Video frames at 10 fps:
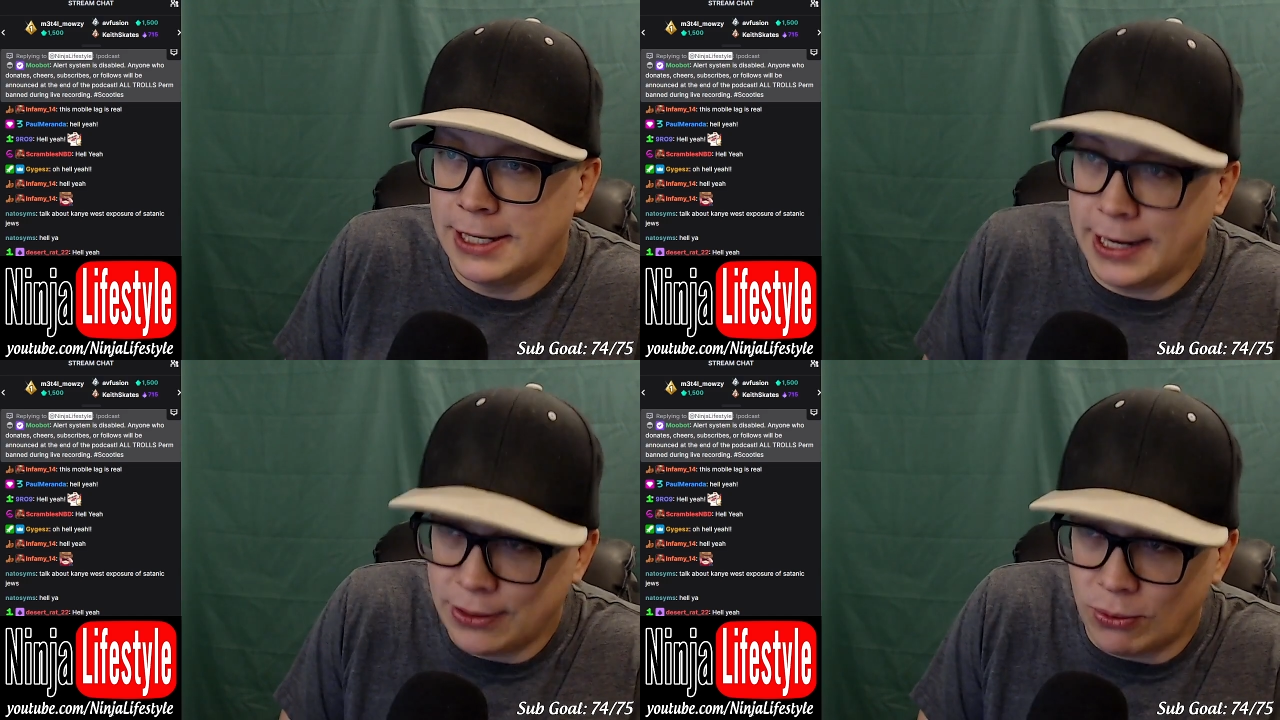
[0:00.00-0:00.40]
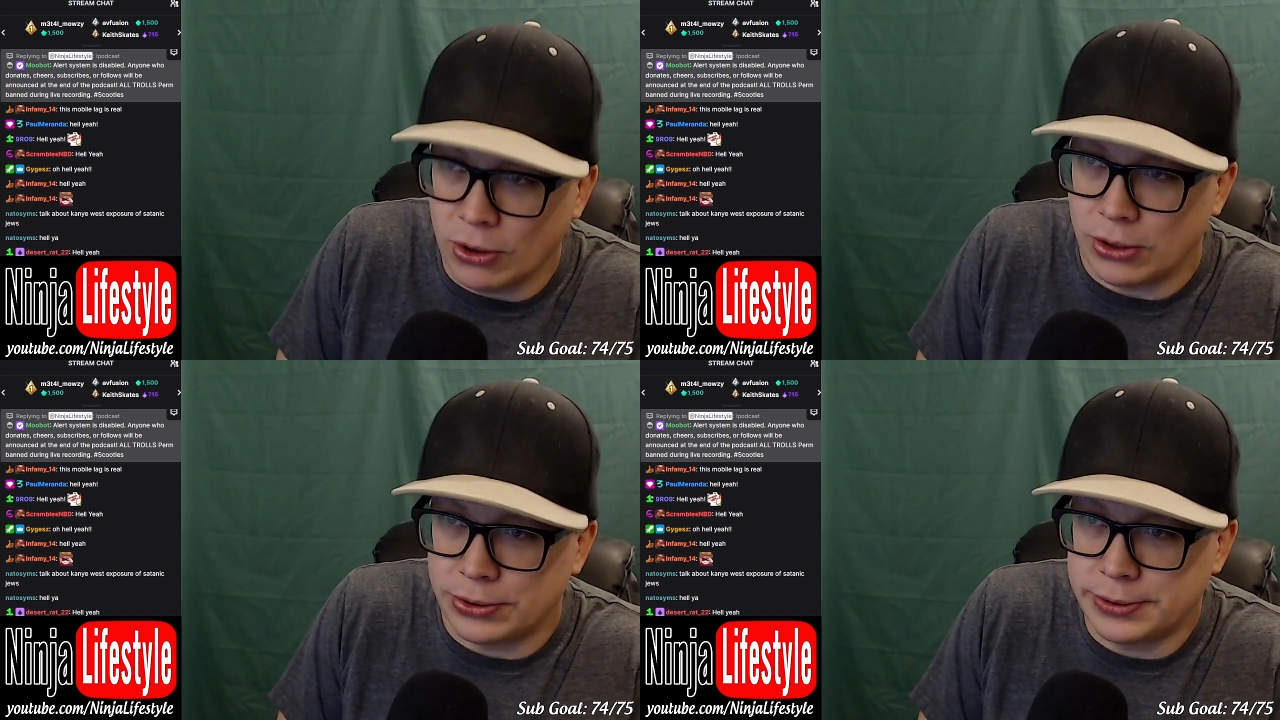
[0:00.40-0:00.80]
in the
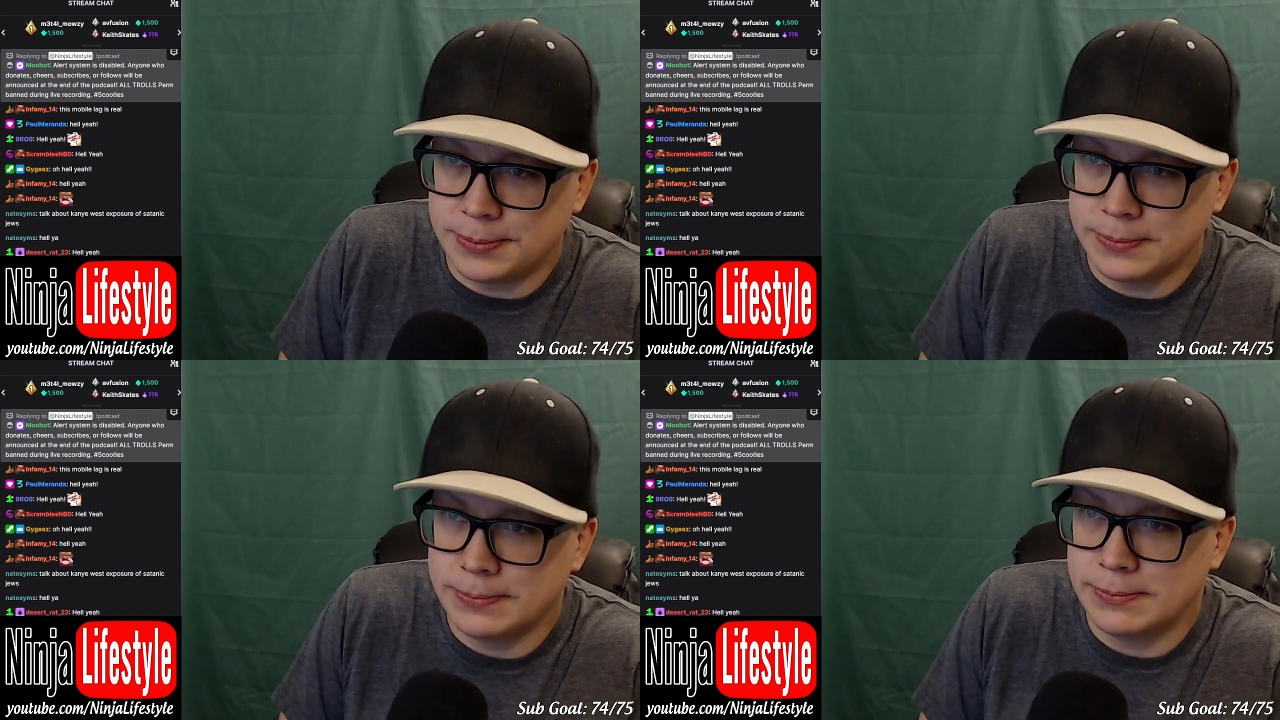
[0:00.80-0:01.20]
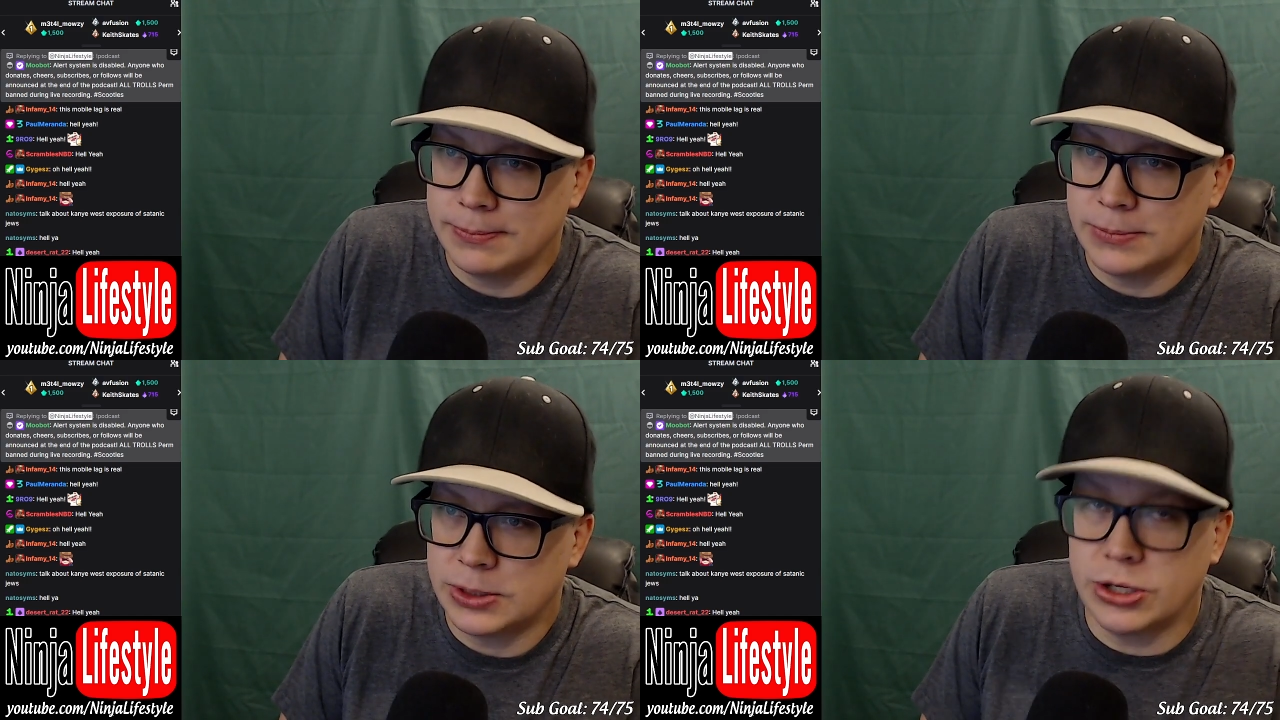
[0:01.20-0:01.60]
world?
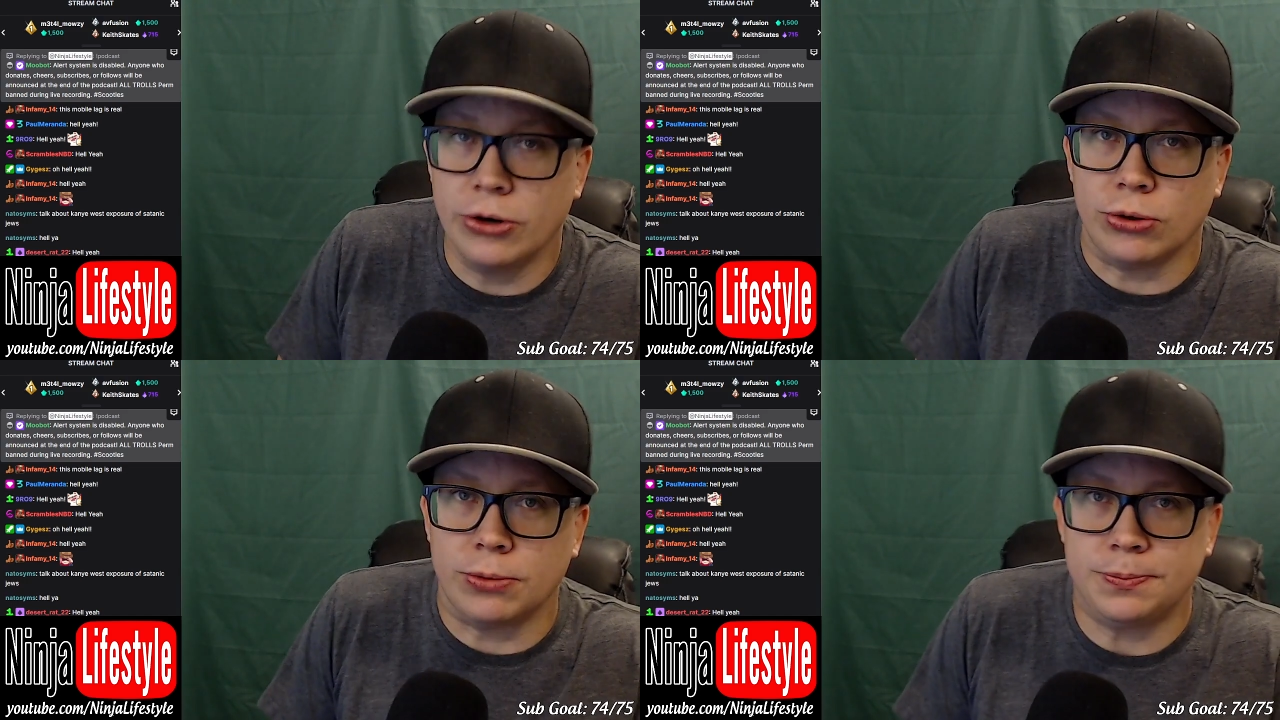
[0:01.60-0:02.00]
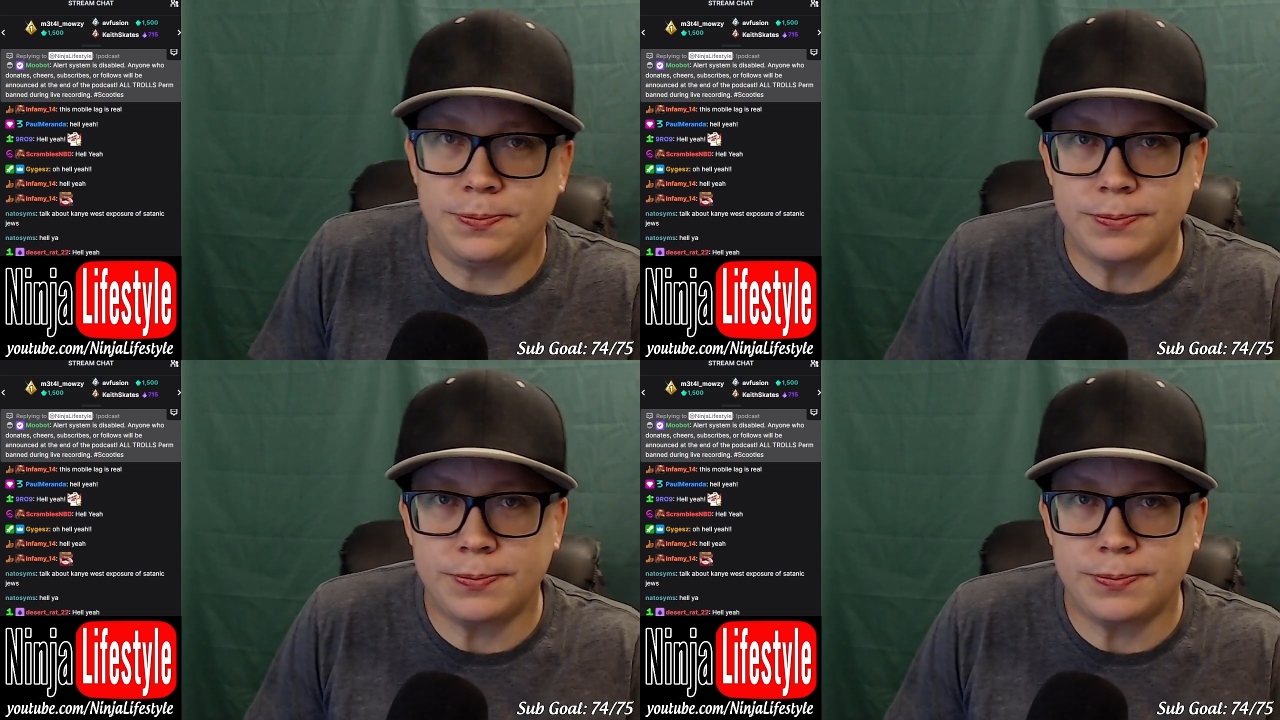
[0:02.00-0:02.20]
Turtle.